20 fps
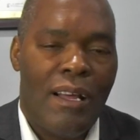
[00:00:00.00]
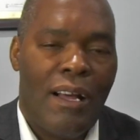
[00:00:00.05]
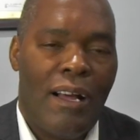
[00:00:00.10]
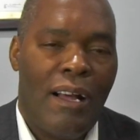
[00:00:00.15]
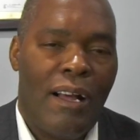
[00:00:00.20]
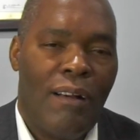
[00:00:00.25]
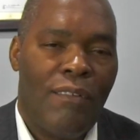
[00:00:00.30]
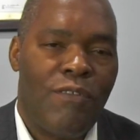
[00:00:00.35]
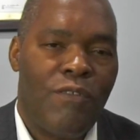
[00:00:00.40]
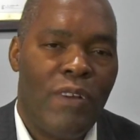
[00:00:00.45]

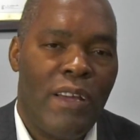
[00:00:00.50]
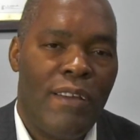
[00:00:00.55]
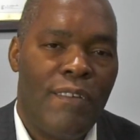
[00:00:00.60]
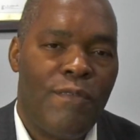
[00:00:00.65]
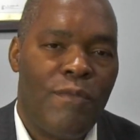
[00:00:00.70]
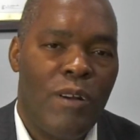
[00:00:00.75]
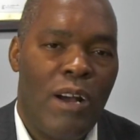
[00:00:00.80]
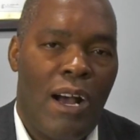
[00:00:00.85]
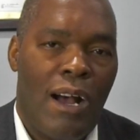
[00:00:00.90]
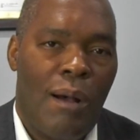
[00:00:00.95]

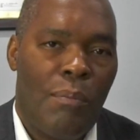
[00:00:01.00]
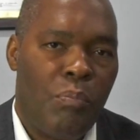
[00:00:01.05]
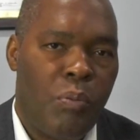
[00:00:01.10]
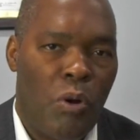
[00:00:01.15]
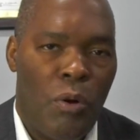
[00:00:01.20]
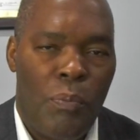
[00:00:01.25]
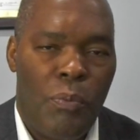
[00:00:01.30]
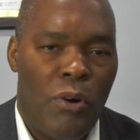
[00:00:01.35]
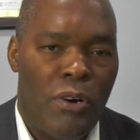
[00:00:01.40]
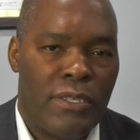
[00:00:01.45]

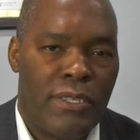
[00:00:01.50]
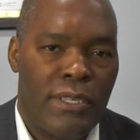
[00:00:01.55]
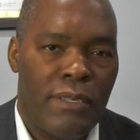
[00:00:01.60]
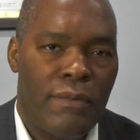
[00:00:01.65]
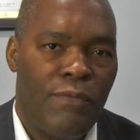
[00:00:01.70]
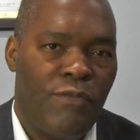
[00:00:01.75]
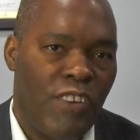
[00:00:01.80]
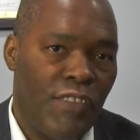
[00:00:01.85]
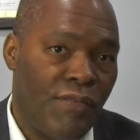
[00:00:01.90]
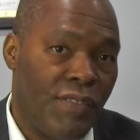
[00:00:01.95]
Per
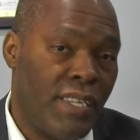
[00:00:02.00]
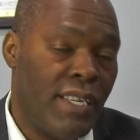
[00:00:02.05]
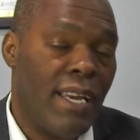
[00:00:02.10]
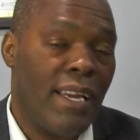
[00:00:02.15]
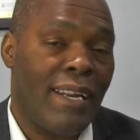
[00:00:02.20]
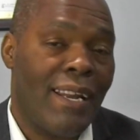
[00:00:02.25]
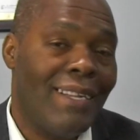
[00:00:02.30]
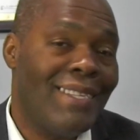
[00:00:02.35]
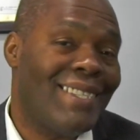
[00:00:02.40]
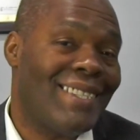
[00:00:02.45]
person,
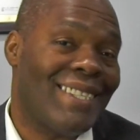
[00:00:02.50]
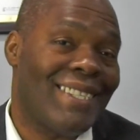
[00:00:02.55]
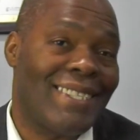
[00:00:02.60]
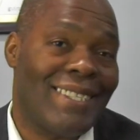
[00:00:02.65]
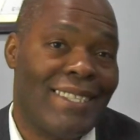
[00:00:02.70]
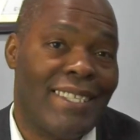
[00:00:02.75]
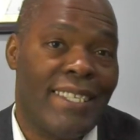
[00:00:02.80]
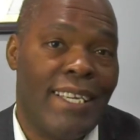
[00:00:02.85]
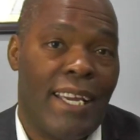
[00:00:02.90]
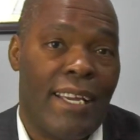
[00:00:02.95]
58 and
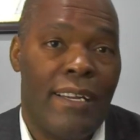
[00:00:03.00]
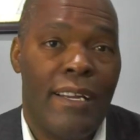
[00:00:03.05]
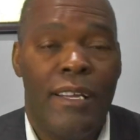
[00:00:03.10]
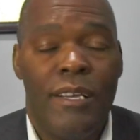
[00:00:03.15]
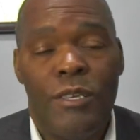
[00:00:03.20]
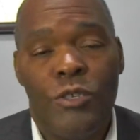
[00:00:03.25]
68.